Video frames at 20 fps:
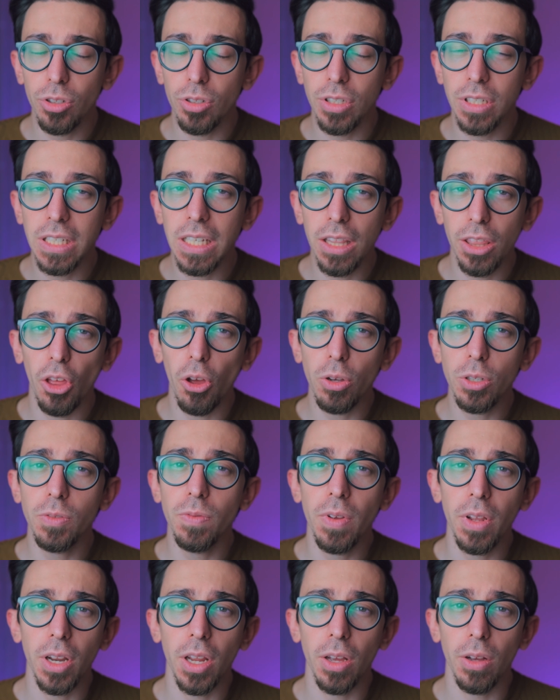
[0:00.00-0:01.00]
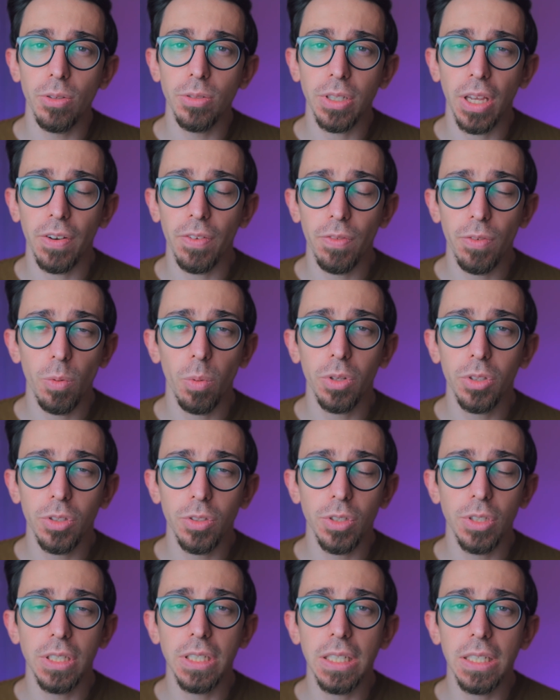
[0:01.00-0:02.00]
to see those videos and if you want
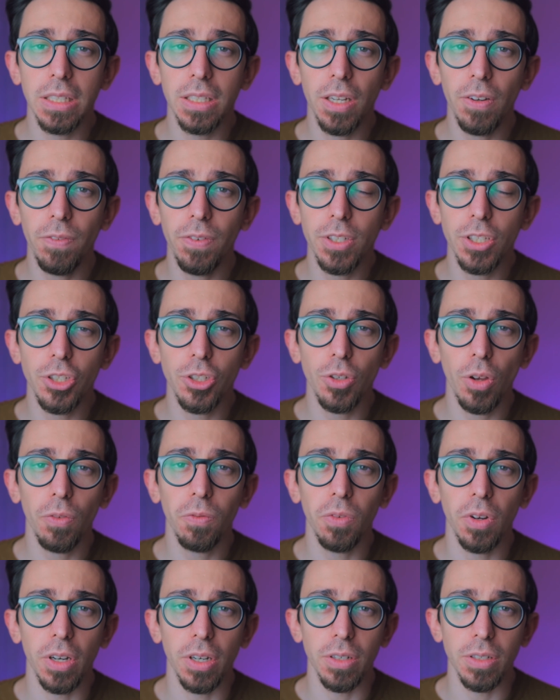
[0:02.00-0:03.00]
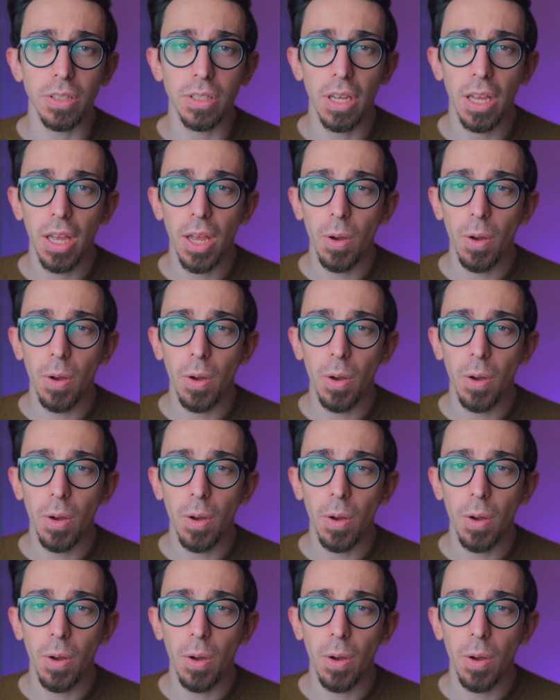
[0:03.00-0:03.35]
to see different softwares